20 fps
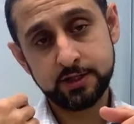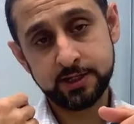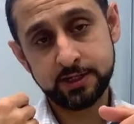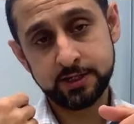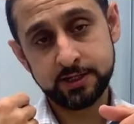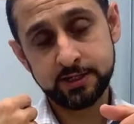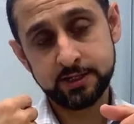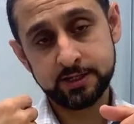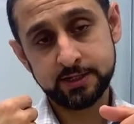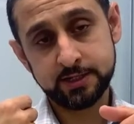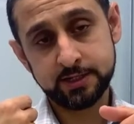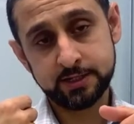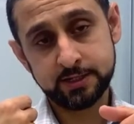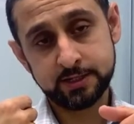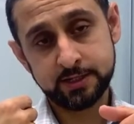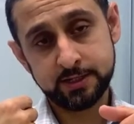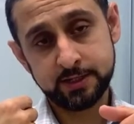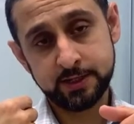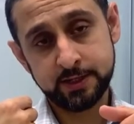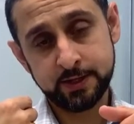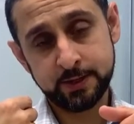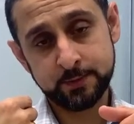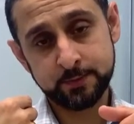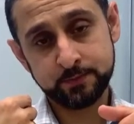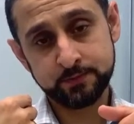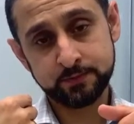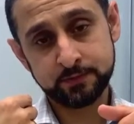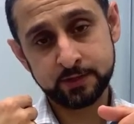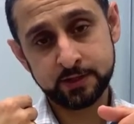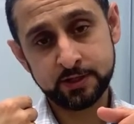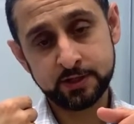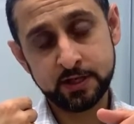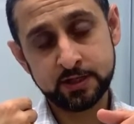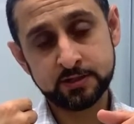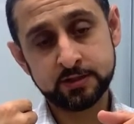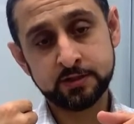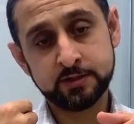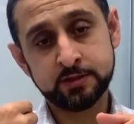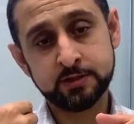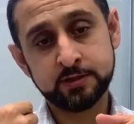it
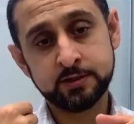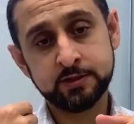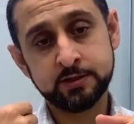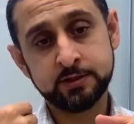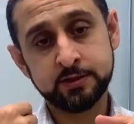doesn't